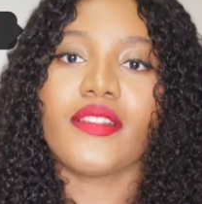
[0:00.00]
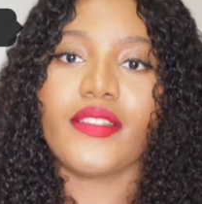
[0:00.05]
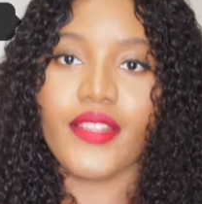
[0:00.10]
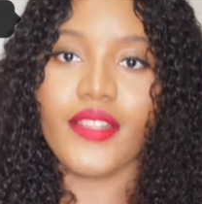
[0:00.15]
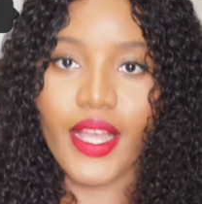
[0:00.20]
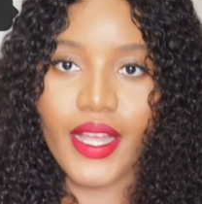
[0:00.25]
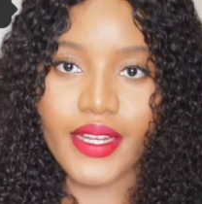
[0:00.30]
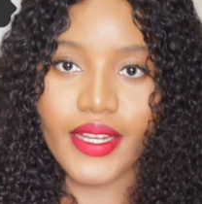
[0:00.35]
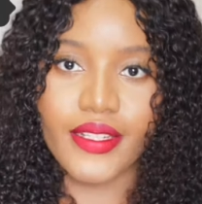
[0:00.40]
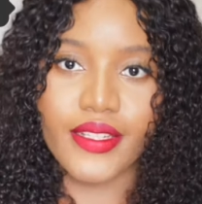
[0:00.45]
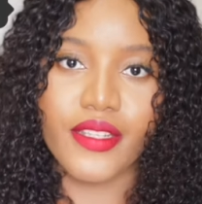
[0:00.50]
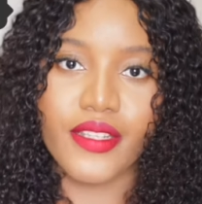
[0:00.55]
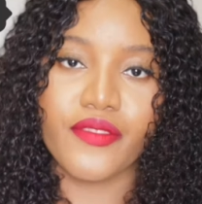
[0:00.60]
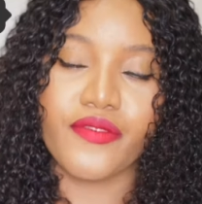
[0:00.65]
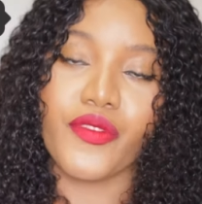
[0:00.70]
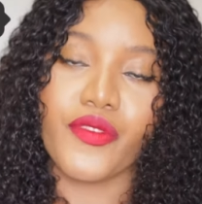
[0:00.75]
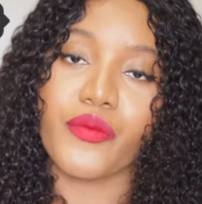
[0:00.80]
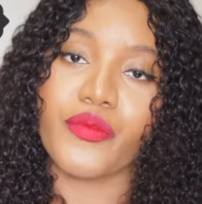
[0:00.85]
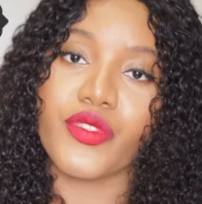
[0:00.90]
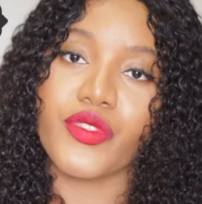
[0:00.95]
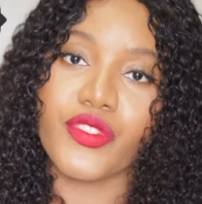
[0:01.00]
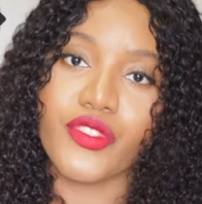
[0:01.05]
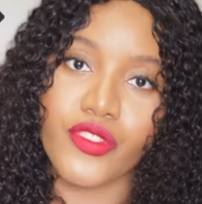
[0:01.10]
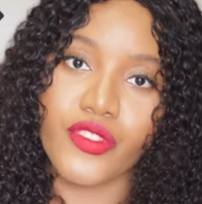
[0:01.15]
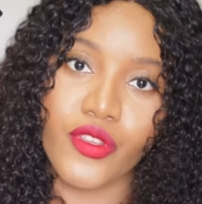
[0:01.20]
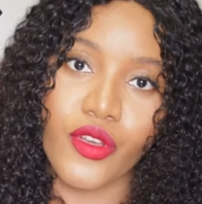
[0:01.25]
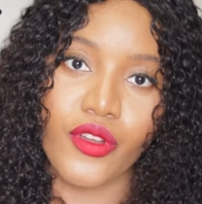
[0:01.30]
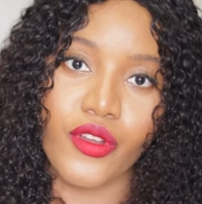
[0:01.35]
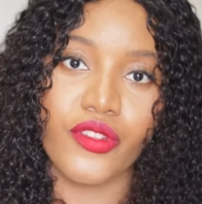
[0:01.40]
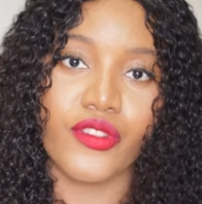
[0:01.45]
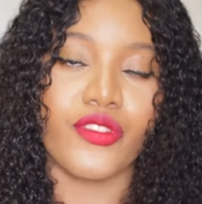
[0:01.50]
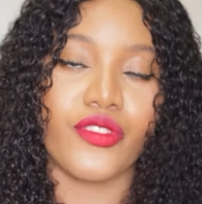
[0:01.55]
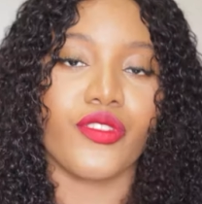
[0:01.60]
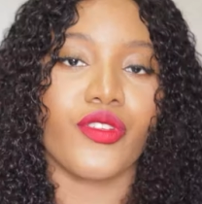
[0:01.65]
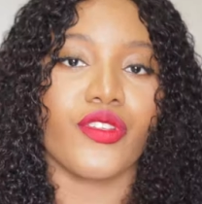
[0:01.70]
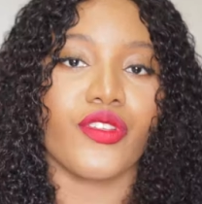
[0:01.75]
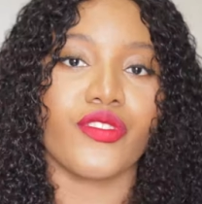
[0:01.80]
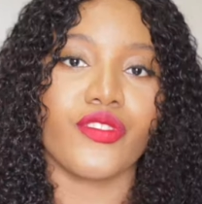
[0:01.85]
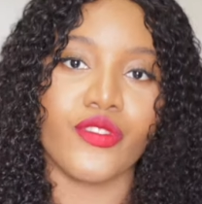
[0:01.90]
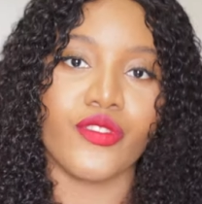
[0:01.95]
darkening from the sun
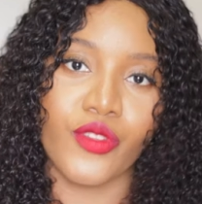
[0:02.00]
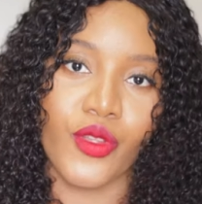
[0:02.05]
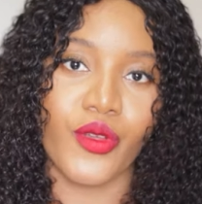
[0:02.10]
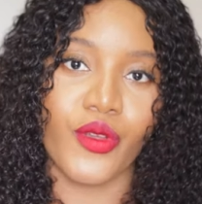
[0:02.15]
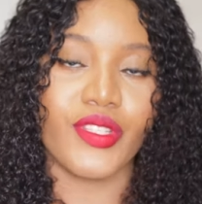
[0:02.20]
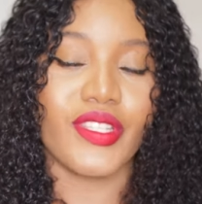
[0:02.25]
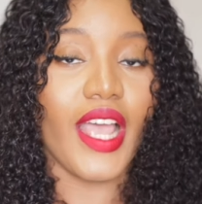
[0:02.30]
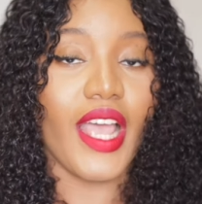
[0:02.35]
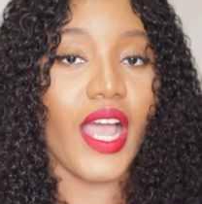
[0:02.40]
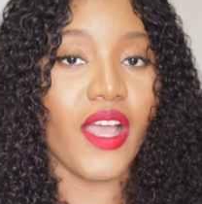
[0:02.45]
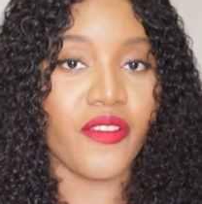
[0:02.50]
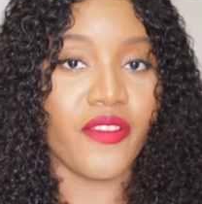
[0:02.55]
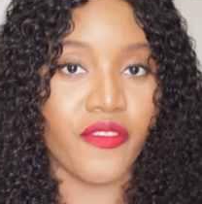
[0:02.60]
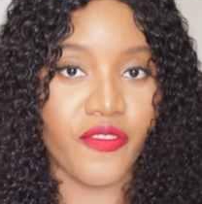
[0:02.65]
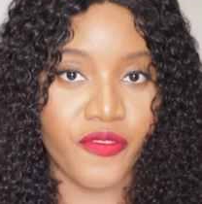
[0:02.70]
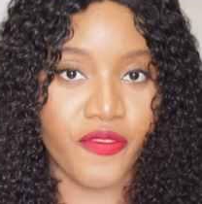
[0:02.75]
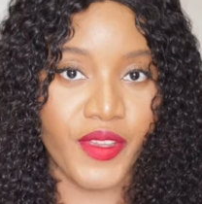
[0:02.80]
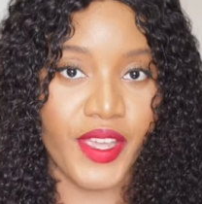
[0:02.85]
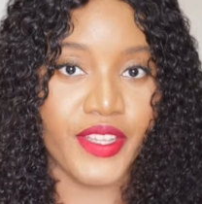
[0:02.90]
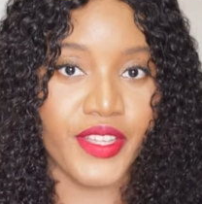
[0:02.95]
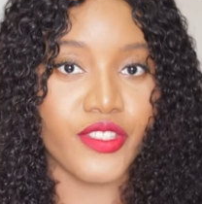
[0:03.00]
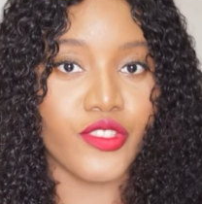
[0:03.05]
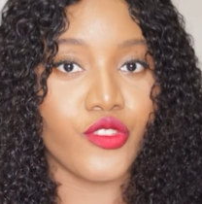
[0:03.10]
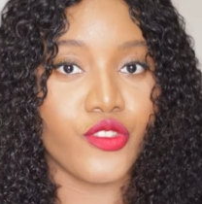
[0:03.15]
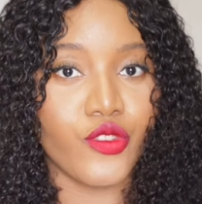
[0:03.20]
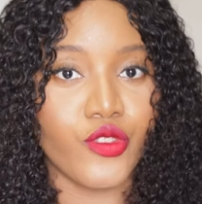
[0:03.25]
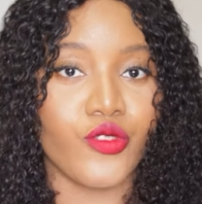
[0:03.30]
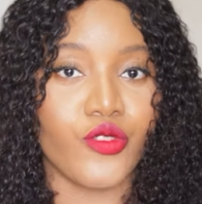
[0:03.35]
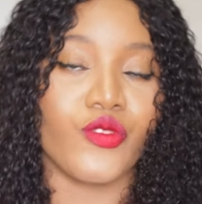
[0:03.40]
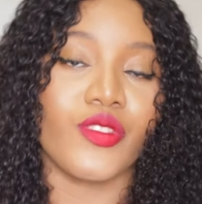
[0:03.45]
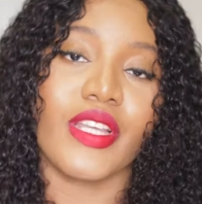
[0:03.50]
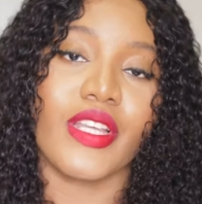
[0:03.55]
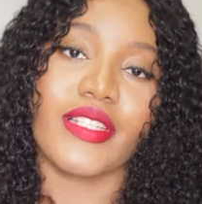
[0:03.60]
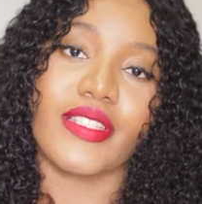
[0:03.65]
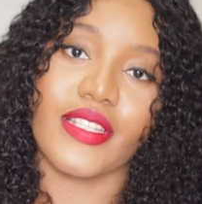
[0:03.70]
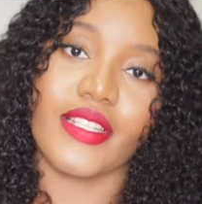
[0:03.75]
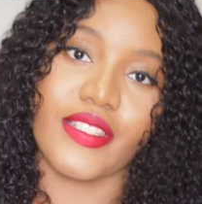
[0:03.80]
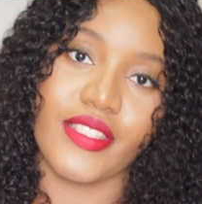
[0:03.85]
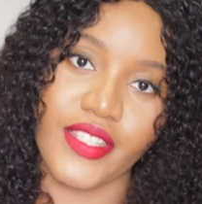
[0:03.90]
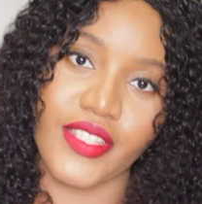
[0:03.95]
does not affect you
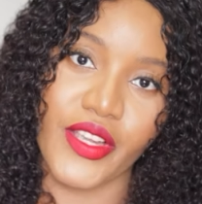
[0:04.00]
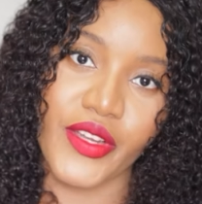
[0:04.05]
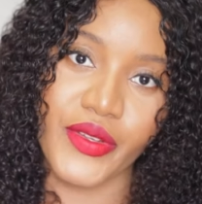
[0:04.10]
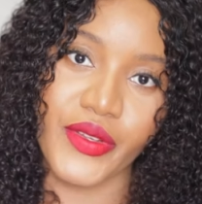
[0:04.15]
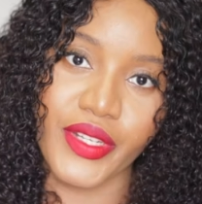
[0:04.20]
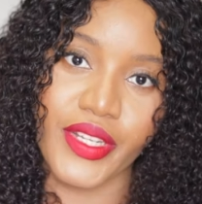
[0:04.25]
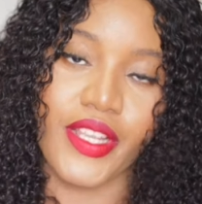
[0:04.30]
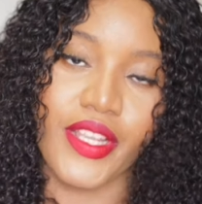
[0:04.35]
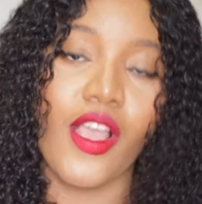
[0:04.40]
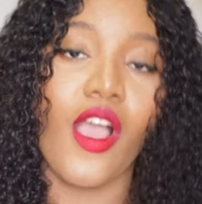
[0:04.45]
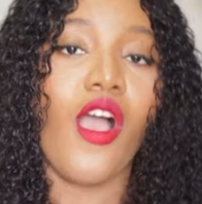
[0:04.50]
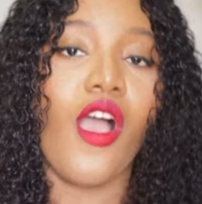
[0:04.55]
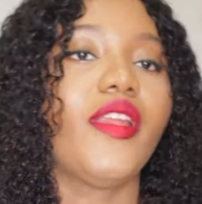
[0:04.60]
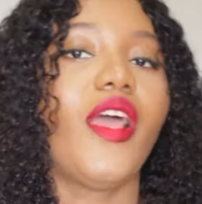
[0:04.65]
necessarily